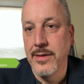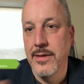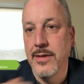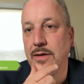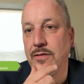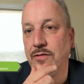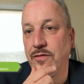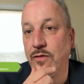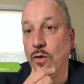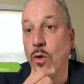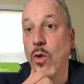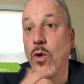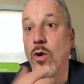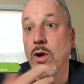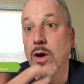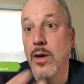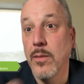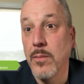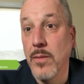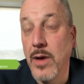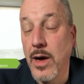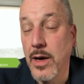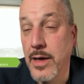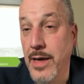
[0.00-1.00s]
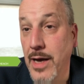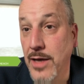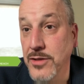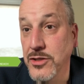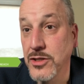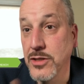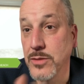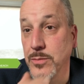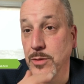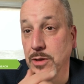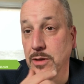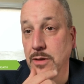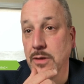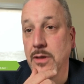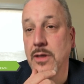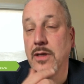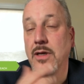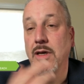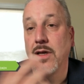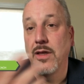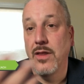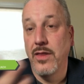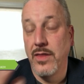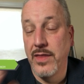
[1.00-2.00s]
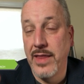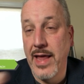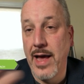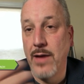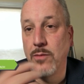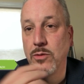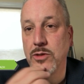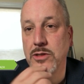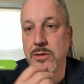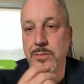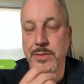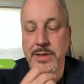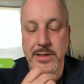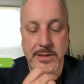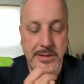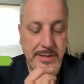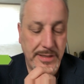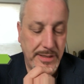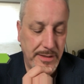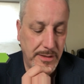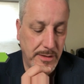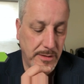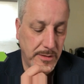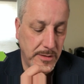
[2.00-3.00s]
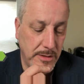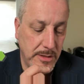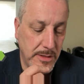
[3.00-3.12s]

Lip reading: for a customer. That was a big deal.